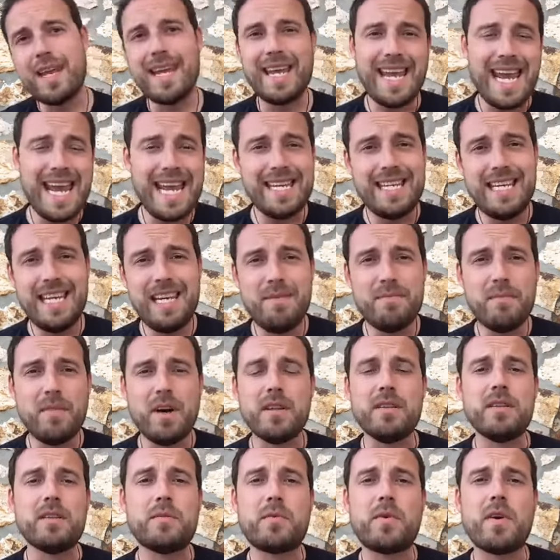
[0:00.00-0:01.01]
18
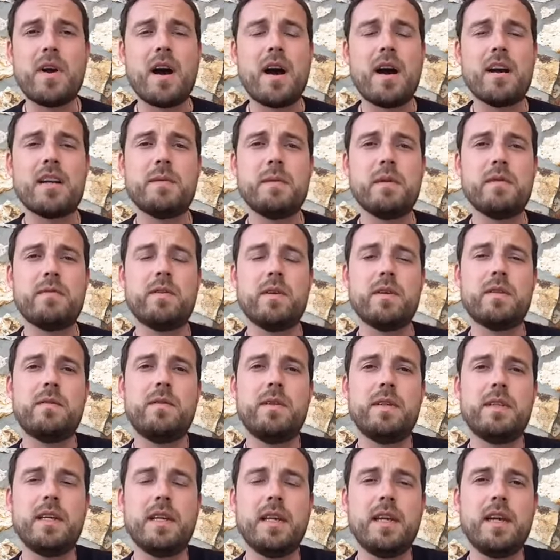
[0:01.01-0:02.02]
months prior to my first
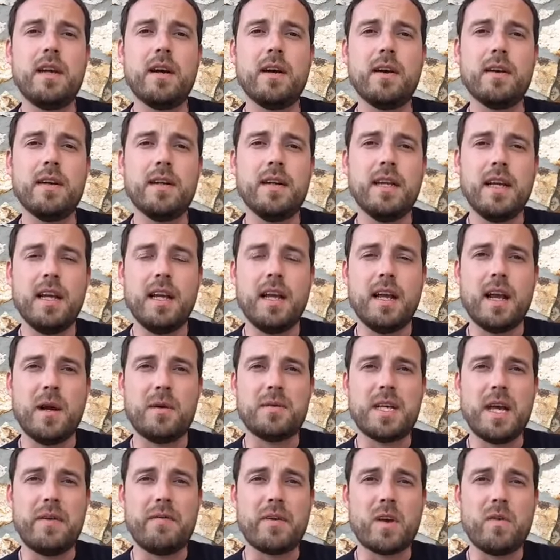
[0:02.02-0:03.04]
visit here, I
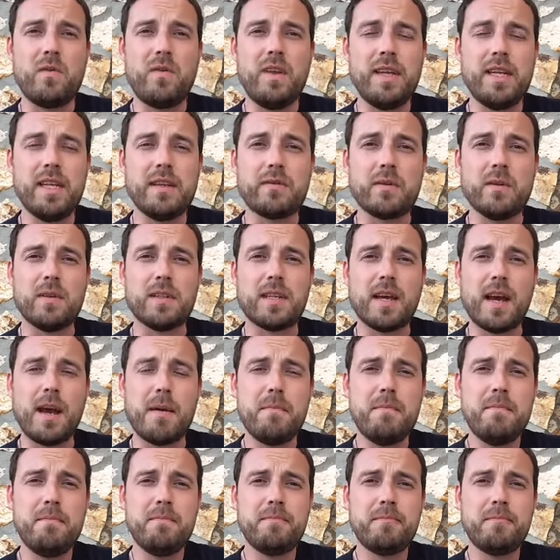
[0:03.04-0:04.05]
was having a really difficult time.